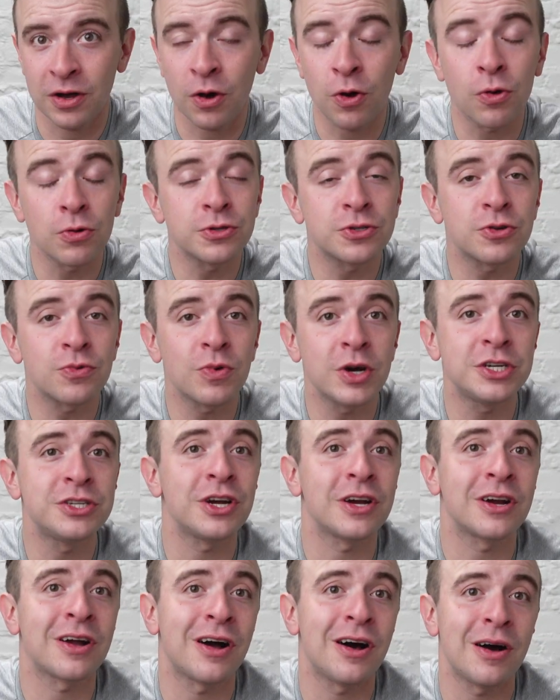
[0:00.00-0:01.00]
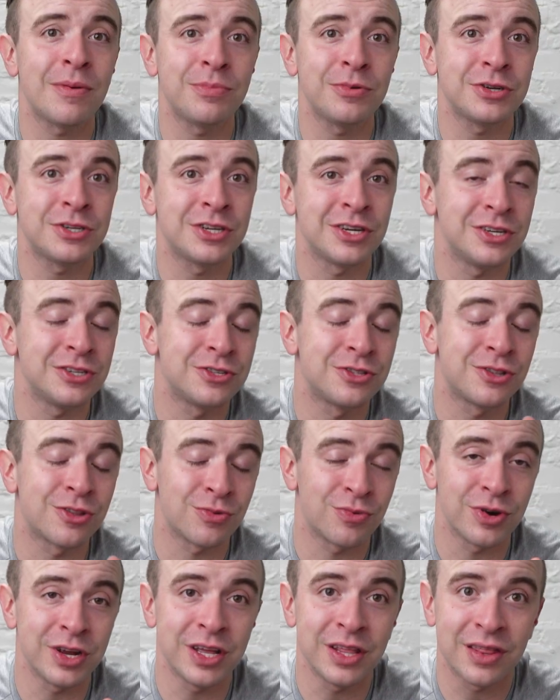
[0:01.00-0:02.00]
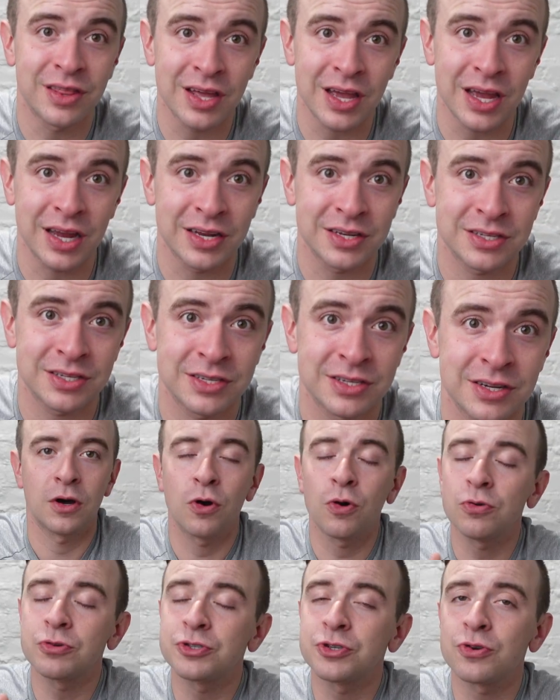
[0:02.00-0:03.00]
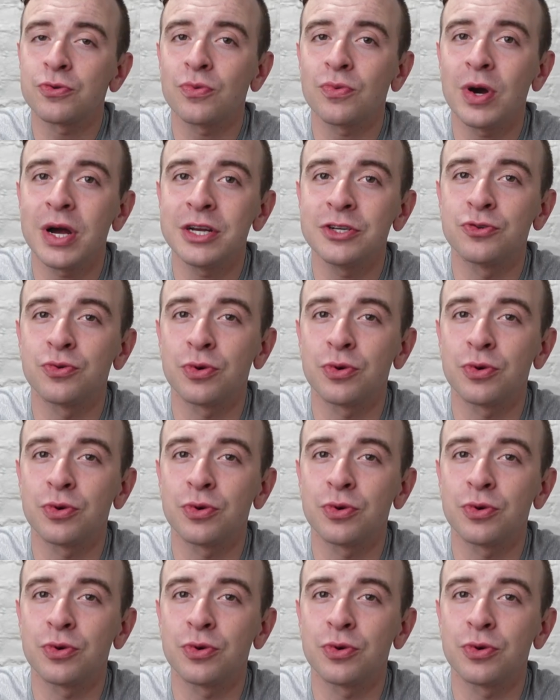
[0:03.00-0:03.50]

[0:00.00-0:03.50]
holster wedge accomplishes 3 things. A holster wedge